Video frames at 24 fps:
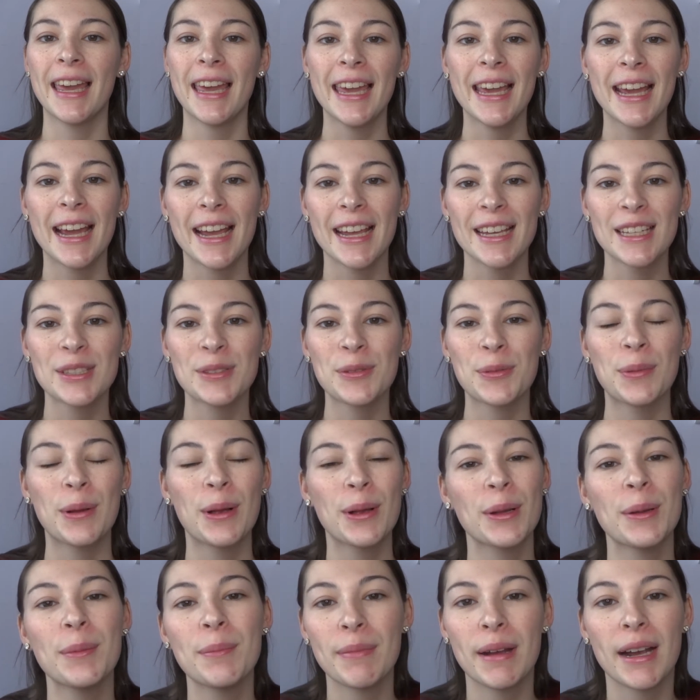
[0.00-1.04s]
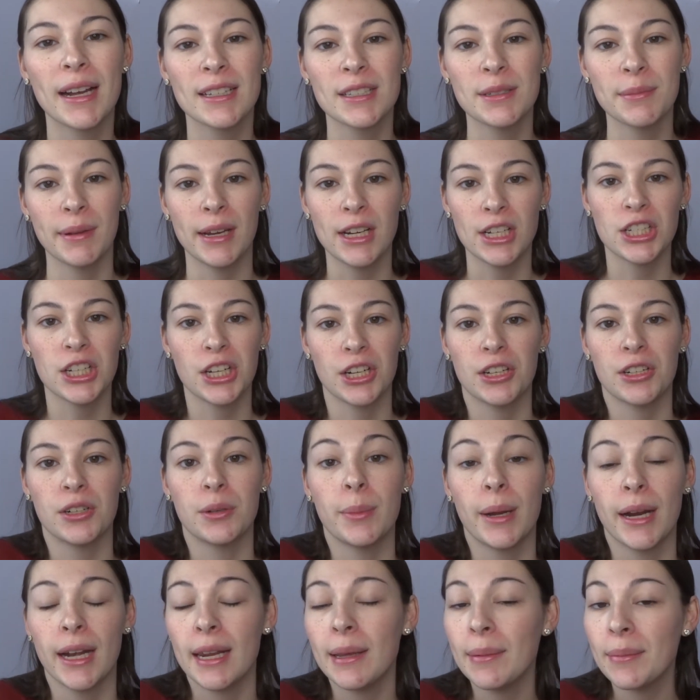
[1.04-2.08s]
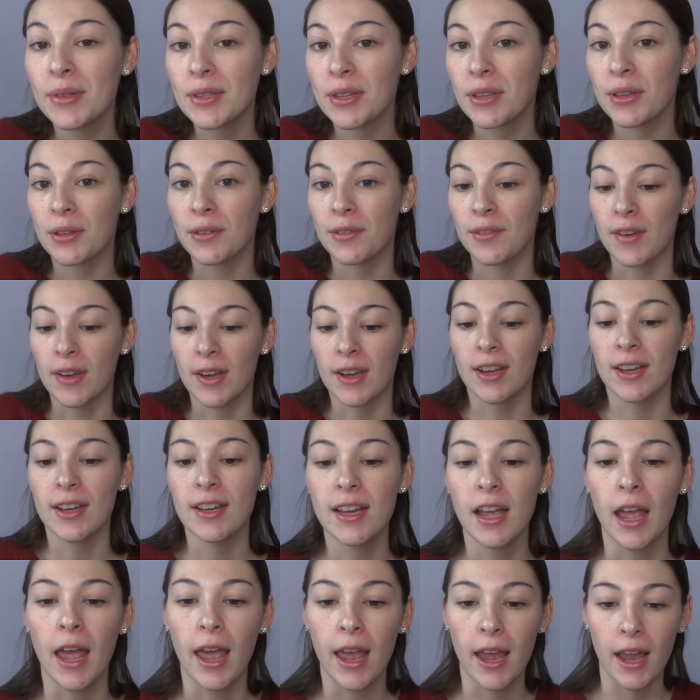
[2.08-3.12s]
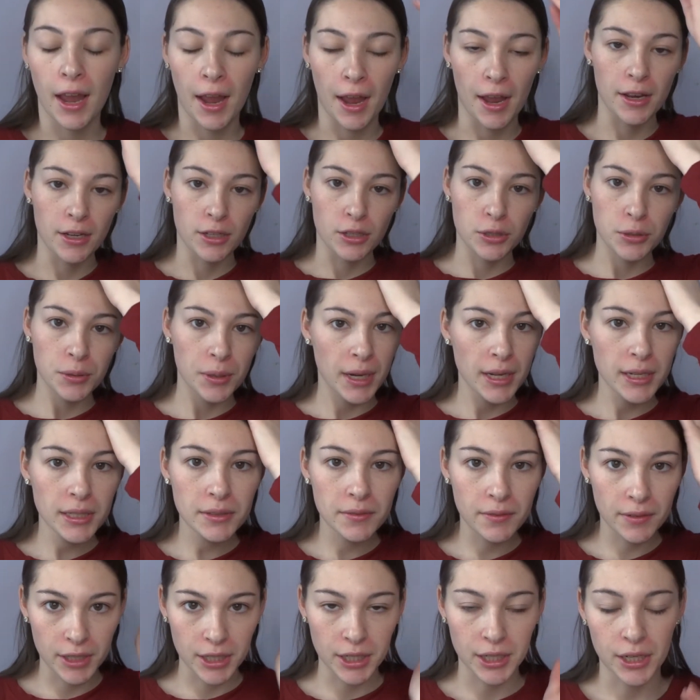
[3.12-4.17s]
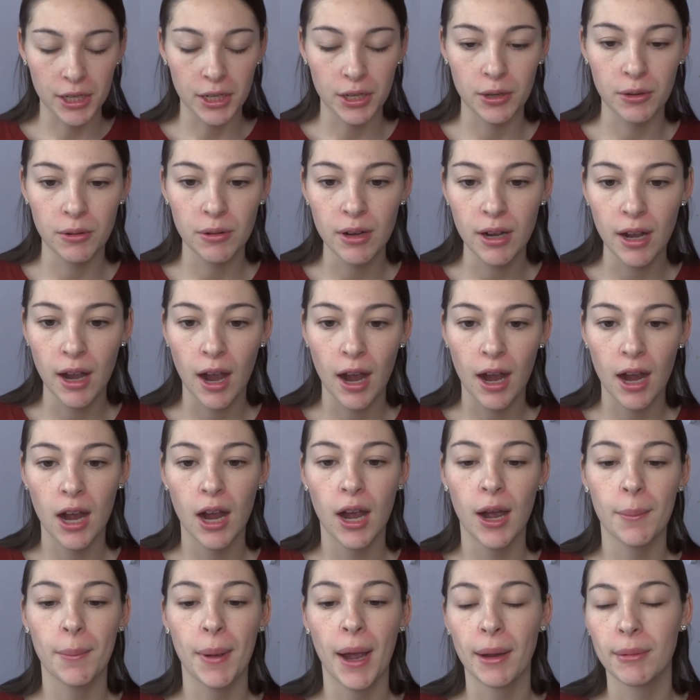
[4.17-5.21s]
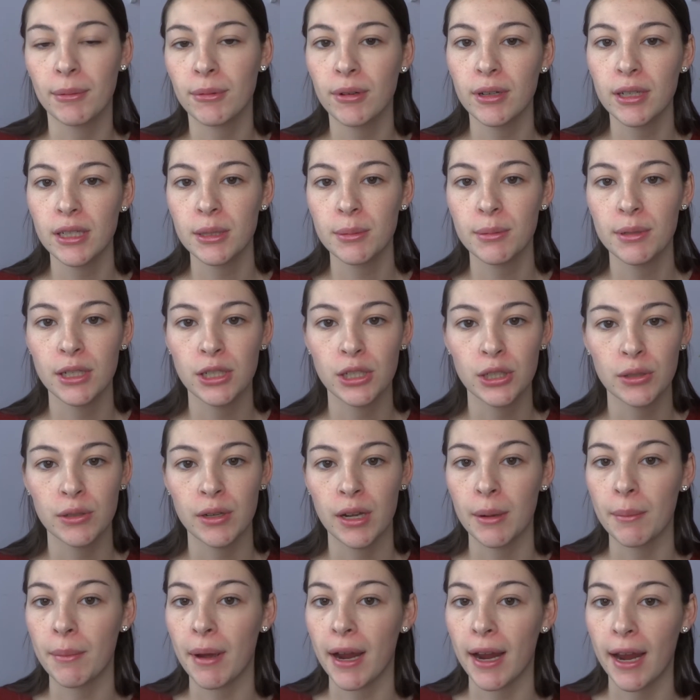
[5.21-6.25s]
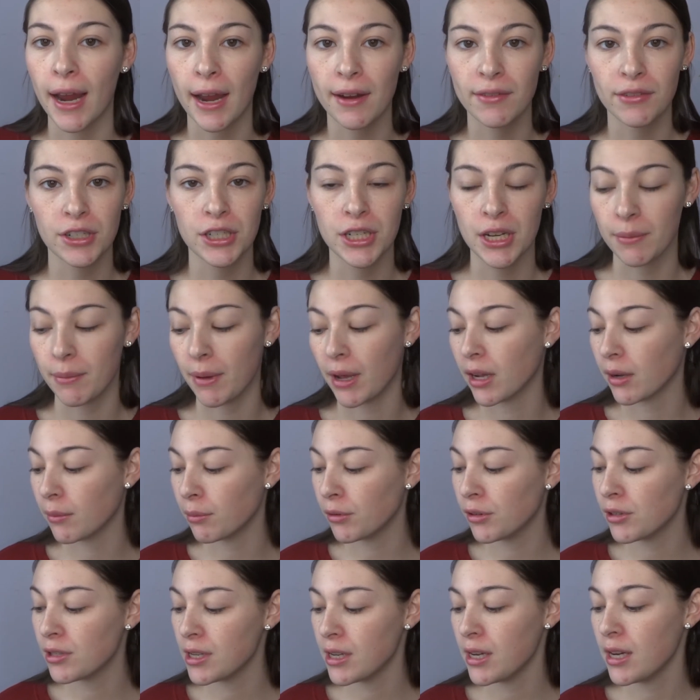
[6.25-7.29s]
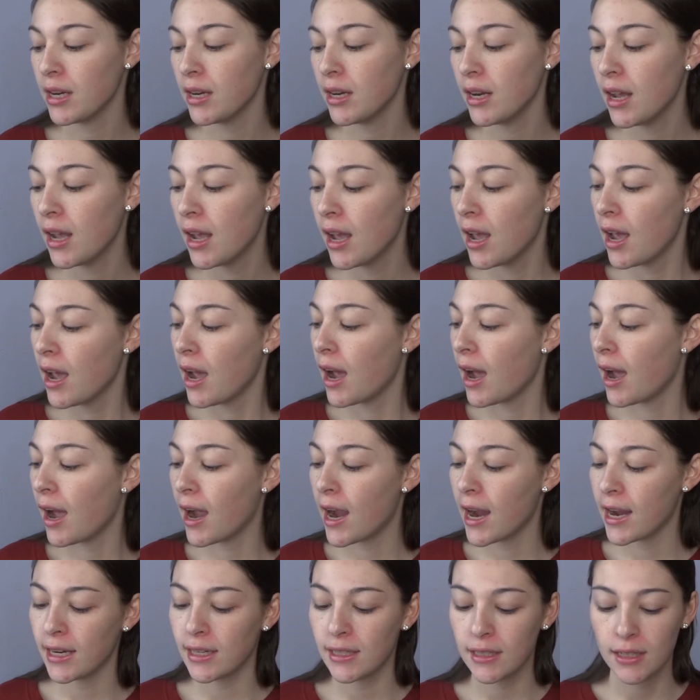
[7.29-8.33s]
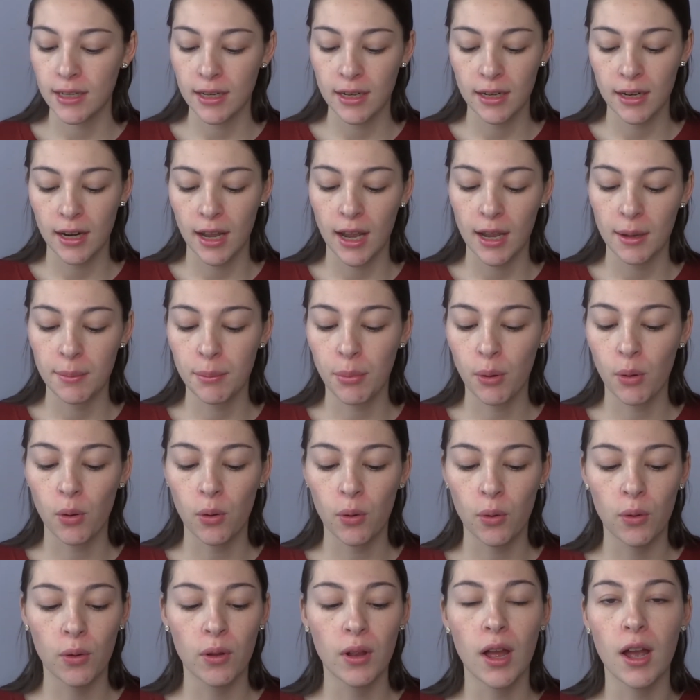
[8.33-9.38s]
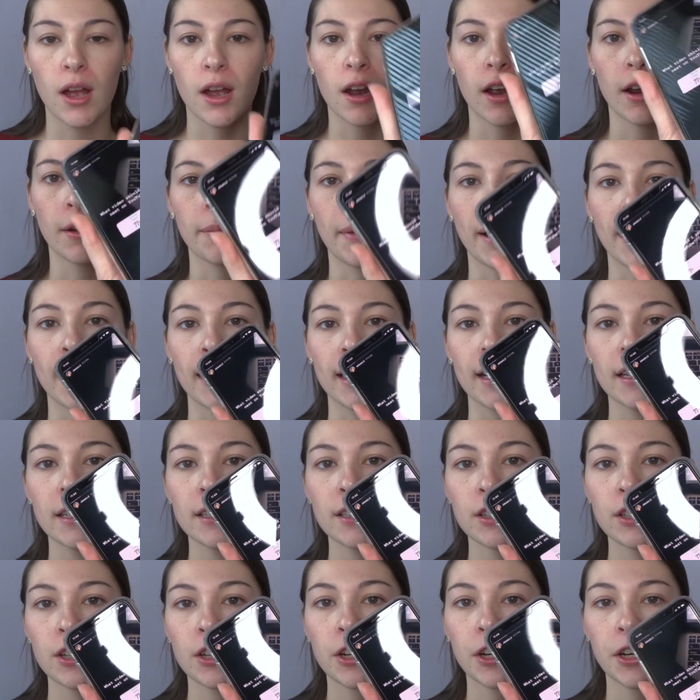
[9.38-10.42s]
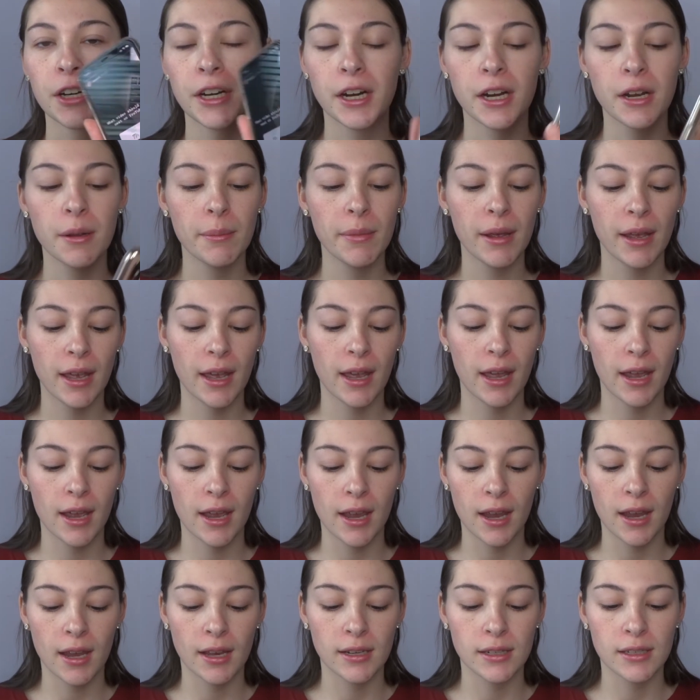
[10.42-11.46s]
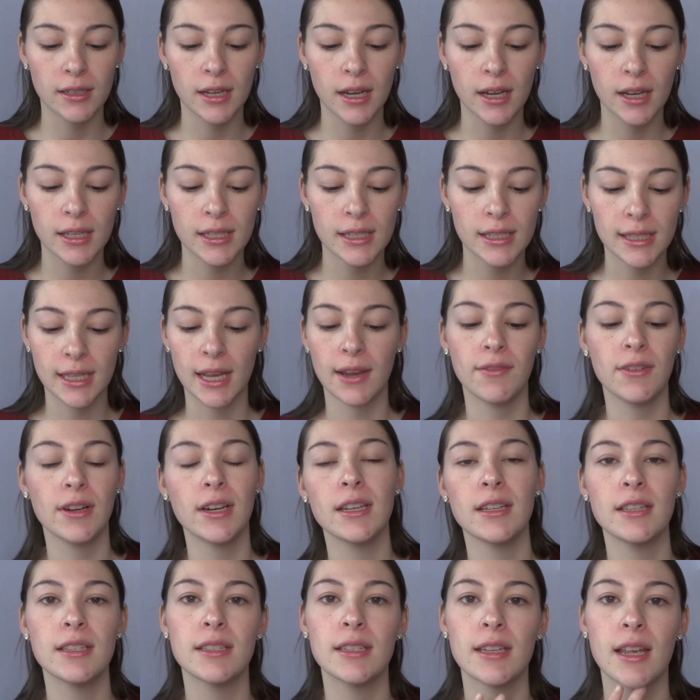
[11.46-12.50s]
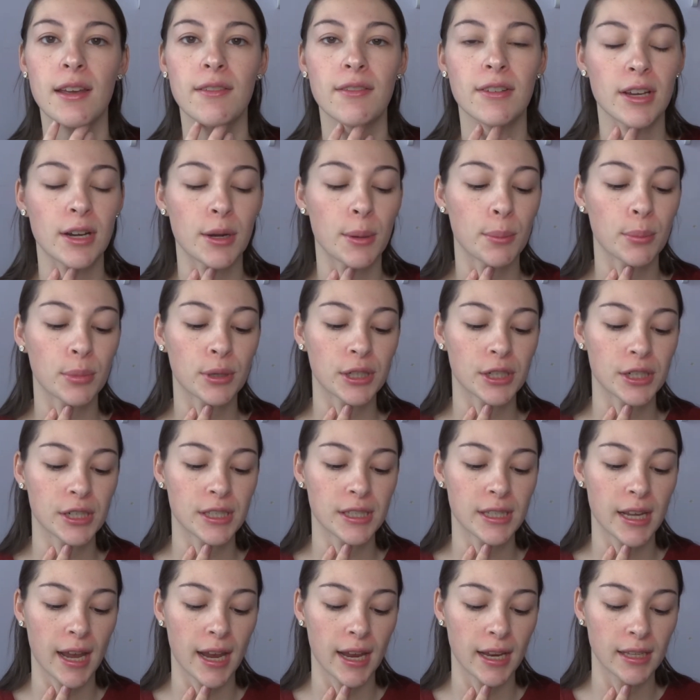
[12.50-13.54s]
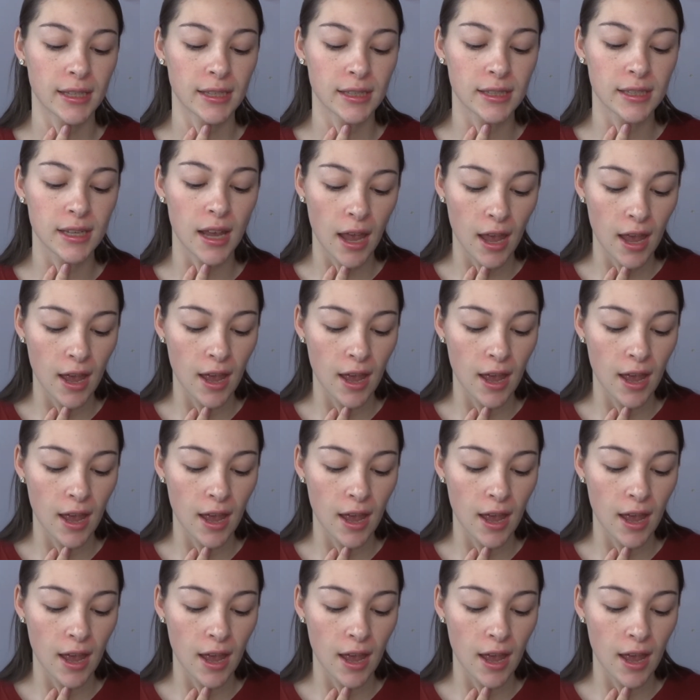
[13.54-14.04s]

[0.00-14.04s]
Hey guys, welcome back to my channel. My name is Olivia, and today's video I'm going to be doing my everyday makeup routine. I did a poll on my Instagram and 77%